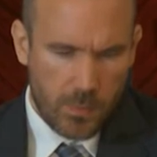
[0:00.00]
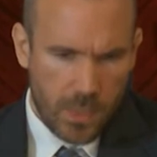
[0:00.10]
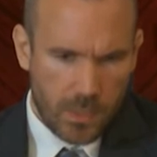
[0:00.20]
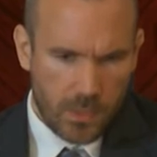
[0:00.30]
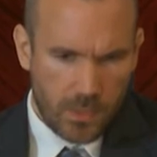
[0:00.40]

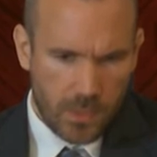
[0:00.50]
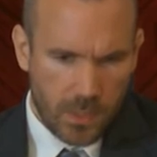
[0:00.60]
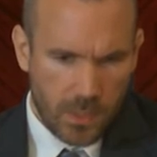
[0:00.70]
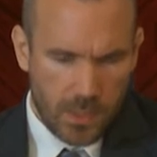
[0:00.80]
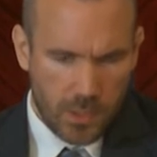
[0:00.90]

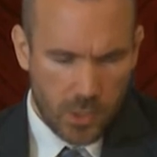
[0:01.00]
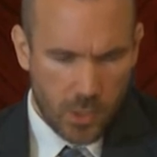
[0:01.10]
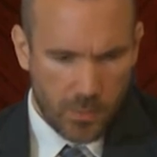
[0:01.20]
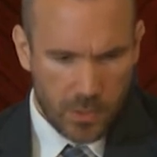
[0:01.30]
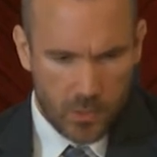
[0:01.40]
in
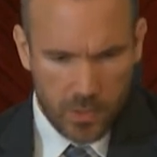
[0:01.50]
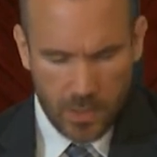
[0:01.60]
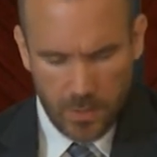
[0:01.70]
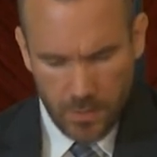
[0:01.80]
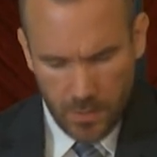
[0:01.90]

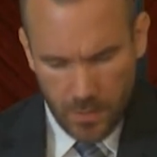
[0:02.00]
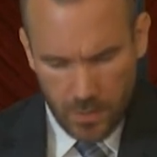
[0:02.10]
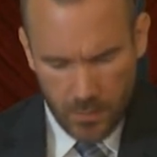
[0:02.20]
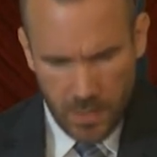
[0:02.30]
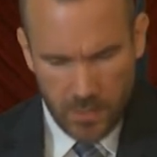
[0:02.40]
geometry,
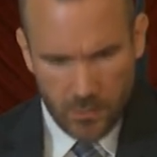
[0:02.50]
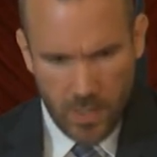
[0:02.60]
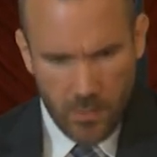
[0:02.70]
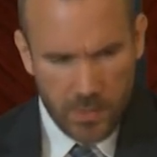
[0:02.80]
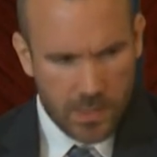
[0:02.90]
the
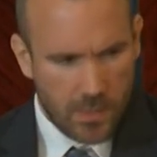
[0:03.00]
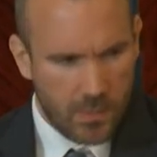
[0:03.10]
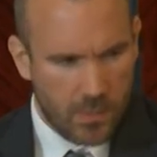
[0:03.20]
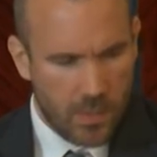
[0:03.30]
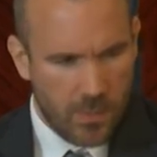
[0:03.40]
pentagram was seen
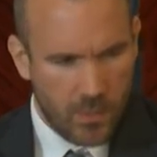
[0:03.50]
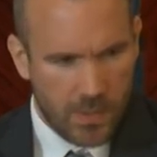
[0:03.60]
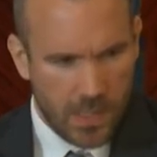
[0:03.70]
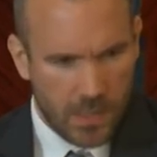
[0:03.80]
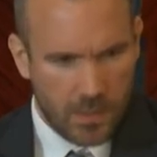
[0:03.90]
to
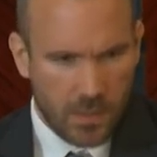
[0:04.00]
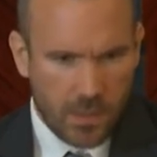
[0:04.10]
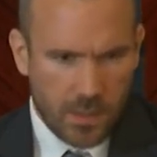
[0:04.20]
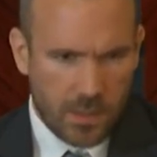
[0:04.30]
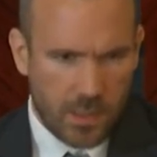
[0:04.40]
represent
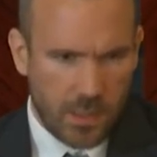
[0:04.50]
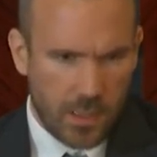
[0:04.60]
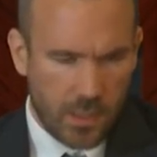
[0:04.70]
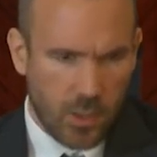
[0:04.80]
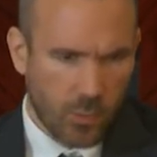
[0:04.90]

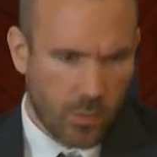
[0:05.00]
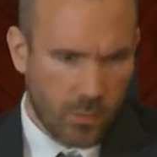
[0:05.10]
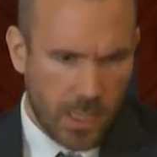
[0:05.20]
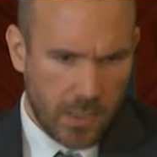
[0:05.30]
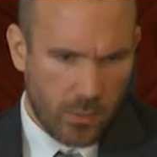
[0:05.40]
the golden
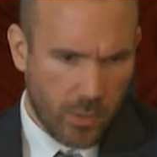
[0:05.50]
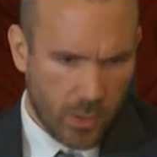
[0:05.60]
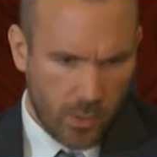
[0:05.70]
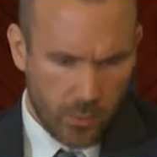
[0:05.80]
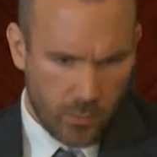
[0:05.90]
mean, or the
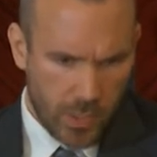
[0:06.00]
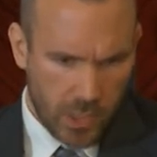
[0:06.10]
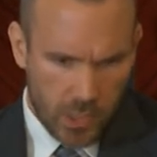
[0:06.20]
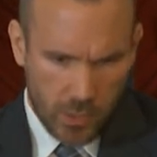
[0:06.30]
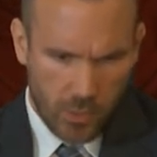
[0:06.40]
golden
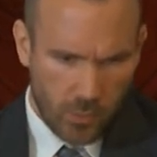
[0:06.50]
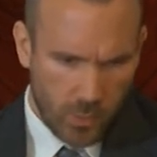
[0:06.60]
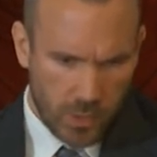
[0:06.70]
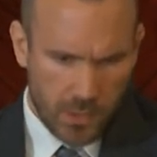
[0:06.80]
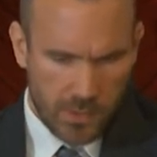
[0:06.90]
ratio,
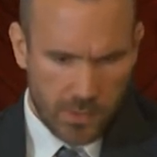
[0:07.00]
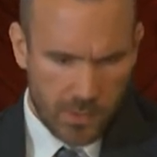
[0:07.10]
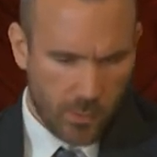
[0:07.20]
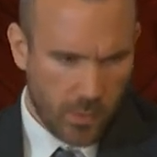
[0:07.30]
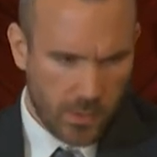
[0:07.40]
which is
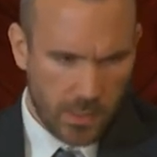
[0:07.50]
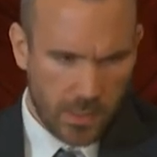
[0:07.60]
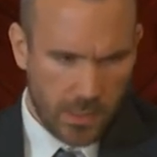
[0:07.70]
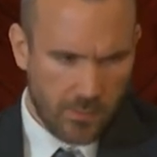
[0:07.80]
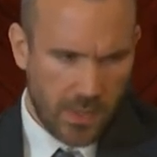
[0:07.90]

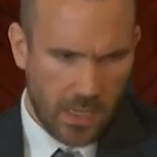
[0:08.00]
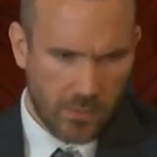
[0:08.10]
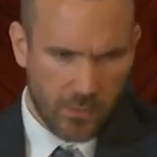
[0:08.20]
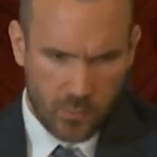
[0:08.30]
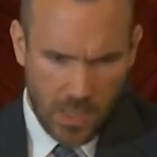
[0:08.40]
supposedly
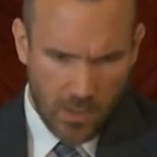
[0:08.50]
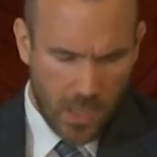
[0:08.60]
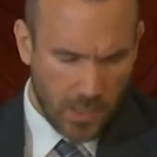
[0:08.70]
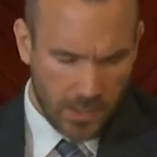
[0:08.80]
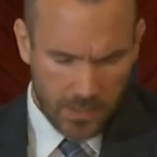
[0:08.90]
found throughout
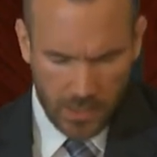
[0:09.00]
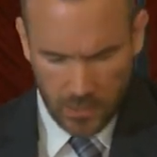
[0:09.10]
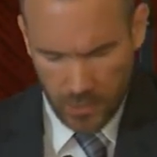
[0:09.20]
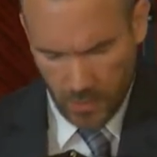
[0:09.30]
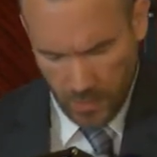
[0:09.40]

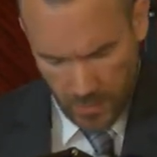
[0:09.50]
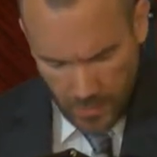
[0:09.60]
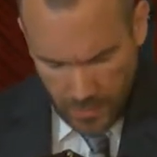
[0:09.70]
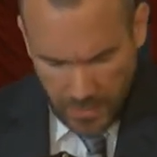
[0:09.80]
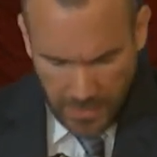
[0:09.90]
architecture
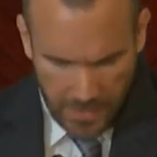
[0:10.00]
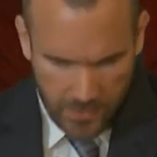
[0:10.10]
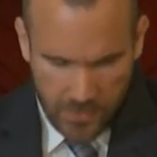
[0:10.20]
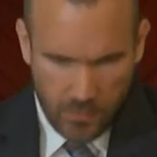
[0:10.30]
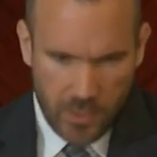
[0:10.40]

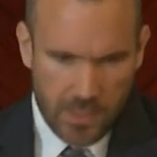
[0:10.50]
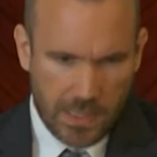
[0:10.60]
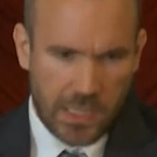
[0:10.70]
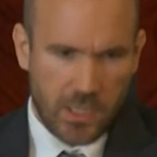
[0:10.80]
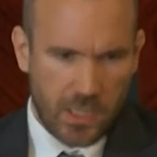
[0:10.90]
and is
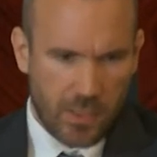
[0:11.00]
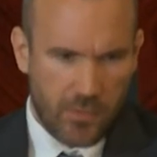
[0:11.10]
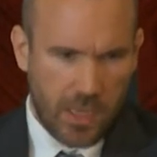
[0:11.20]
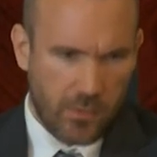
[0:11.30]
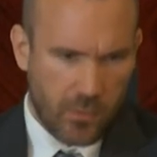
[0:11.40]
allegedly
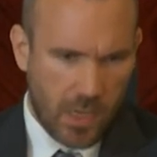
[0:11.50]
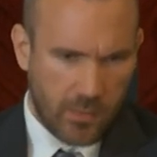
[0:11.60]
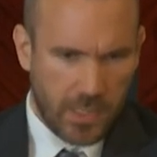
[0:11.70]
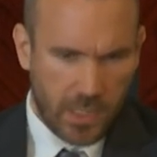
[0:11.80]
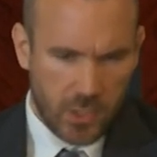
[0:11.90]
found
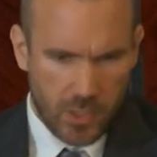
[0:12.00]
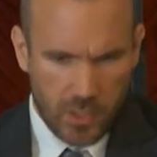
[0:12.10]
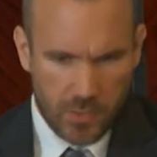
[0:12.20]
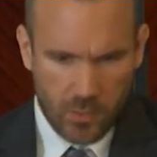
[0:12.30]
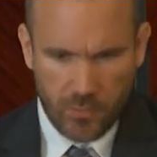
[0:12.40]
throughout
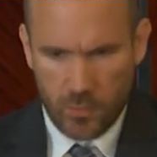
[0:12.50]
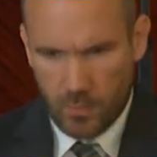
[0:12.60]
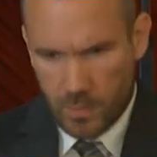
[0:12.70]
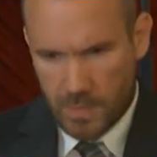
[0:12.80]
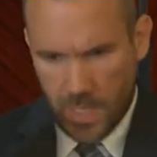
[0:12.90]
nature. So if
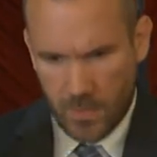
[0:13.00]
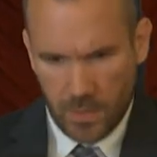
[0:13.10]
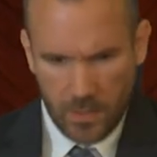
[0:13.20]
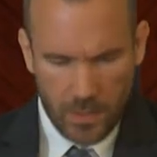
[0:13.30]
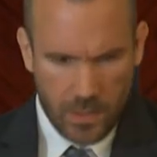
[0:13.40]
you
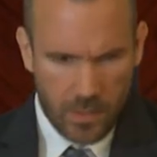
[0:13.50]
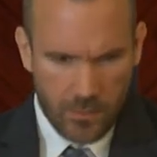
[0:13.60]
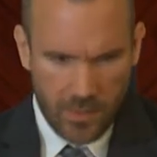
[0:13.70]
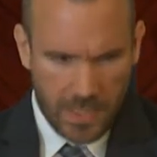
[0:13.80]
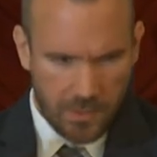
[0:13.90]
examine the
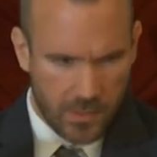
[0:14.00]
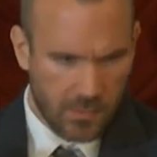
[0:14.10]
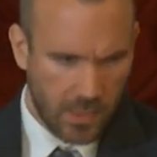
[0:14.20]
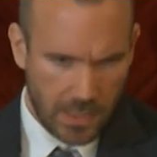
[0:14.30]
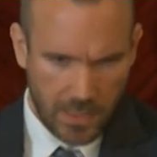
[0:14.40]
veins
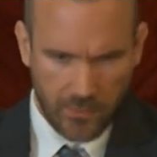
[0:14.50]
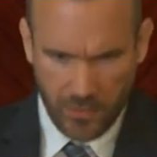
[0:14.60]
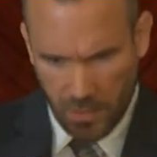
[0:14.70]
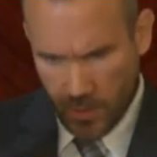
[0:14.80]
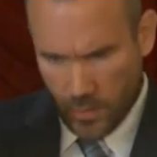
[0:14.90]
of a leaf,
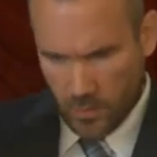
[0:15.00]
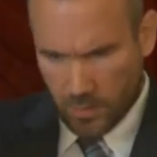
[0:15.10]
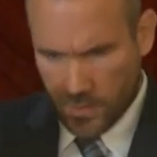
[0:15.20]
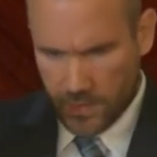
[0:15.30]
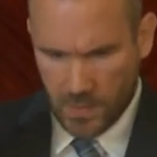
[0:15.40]
you
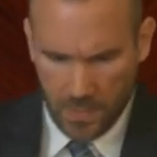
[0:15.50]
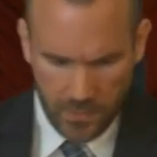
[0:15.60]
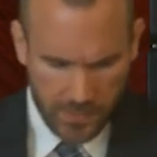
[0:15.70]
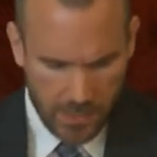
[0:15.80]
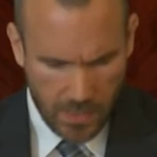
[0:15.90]
can discern
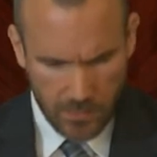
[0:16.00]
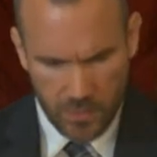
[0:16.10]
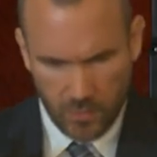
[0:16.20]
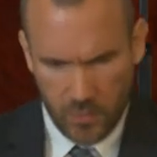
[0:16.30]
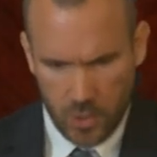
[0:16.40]
the same
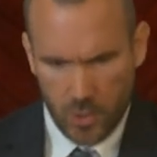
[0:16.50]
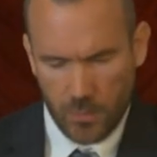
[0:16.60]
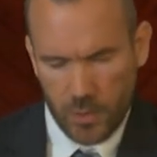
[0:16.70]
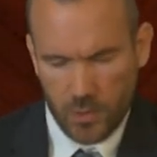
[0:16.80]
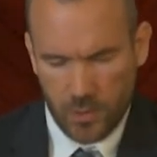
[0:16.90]
sort of
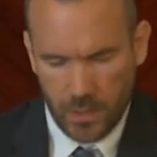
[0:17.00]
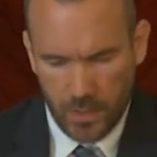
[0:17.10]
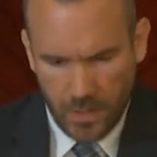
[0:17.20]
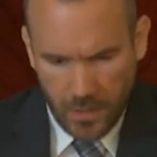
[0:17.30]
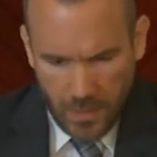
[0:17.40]
geometry.
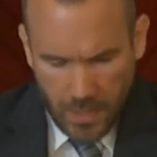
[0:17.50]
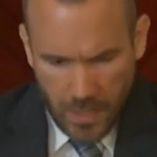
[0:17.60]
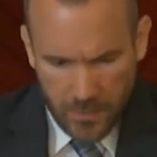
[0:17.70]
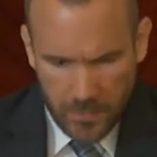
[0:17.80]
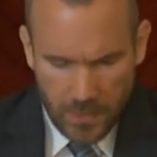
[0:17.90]

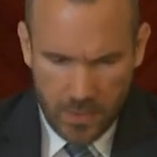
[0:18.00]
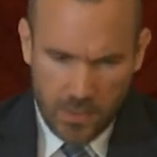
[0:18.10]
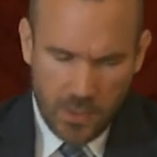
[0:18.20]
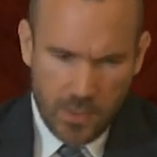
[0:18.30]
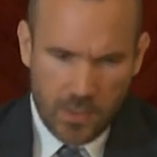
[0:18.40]
And
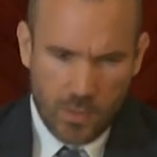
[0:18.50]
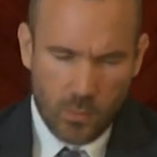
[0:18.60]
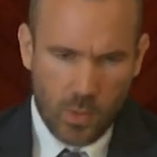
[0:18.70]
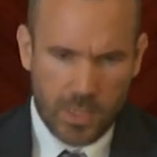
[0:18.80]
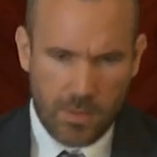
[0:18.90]

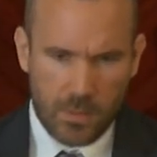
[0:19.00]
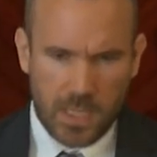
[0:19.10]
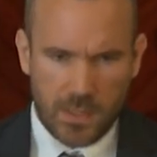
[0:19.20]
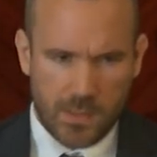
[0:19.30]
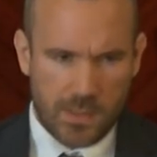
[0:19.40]
what that
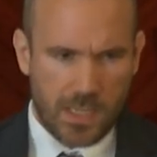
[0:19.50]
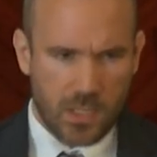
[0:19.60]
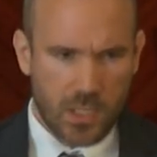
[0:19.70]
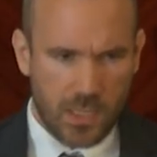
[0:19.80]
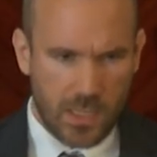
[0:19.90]
means
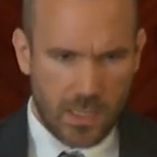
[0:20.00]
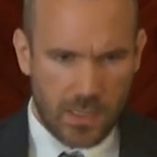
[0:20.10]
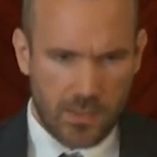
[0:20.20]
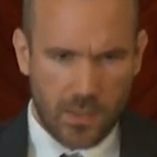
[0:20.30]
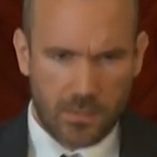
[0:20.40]
essentially
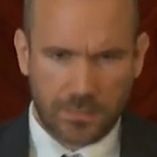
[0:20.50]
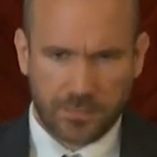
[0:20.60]
is that